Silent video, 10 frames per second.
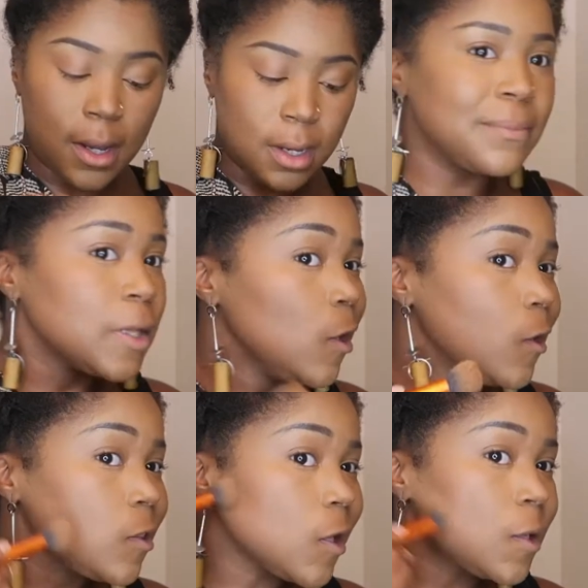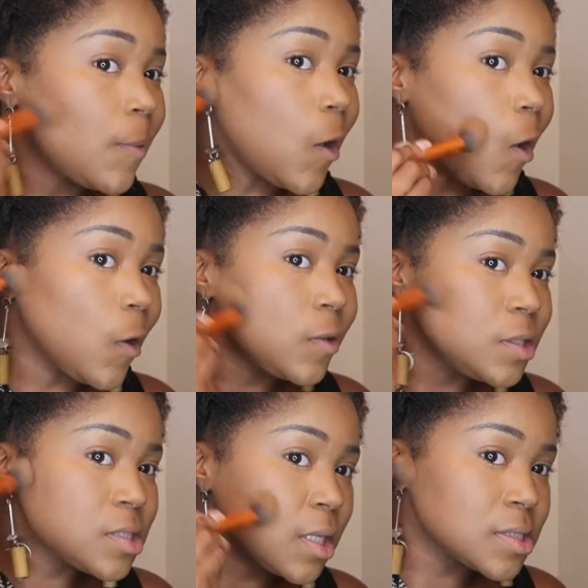So I'm thinking about all
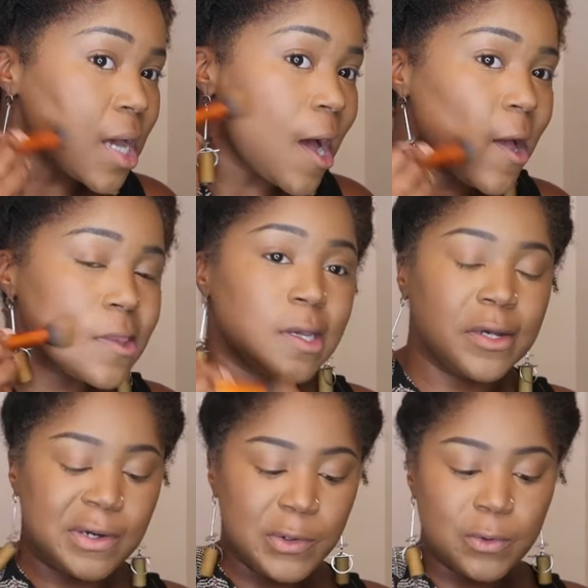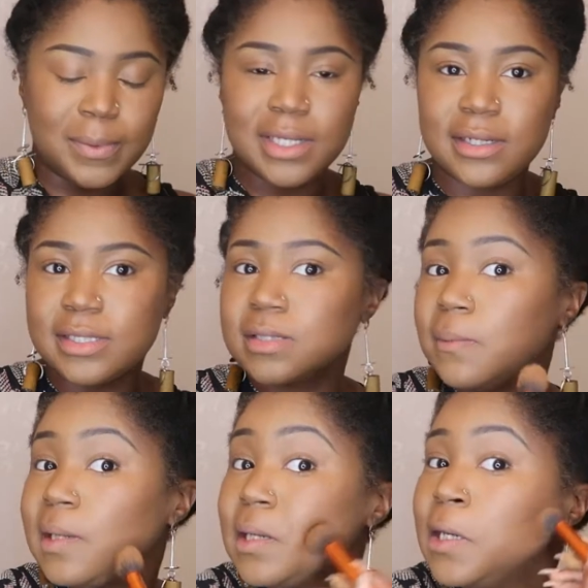these things I think are cool, but that
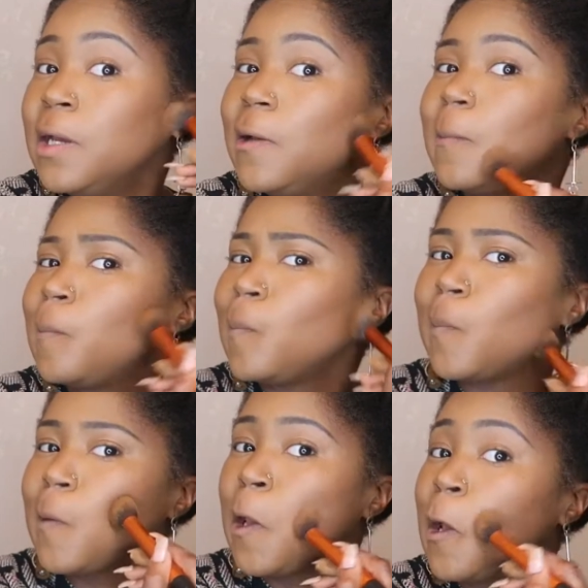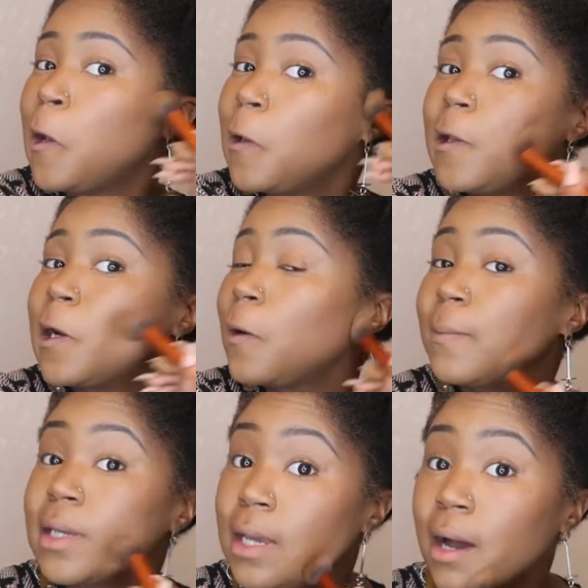doesn't mean that
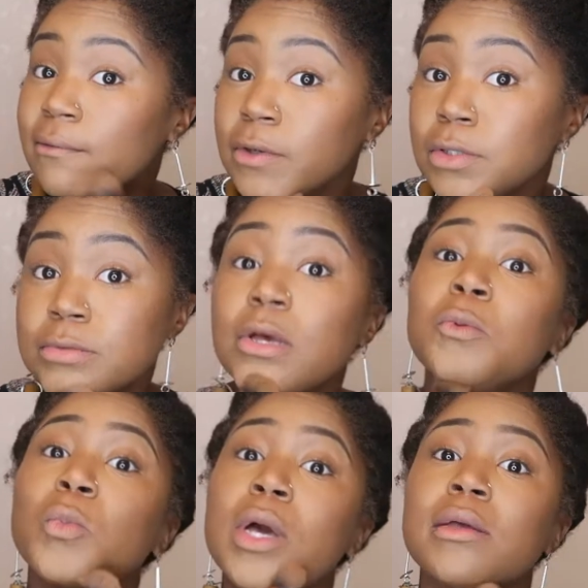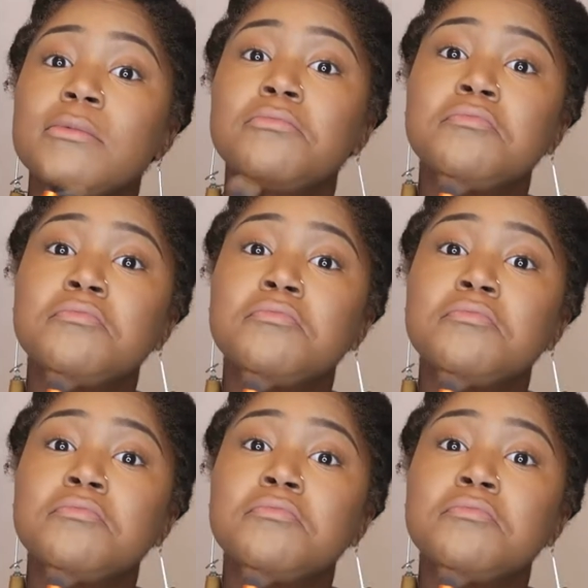don't mean y'all feel the same way,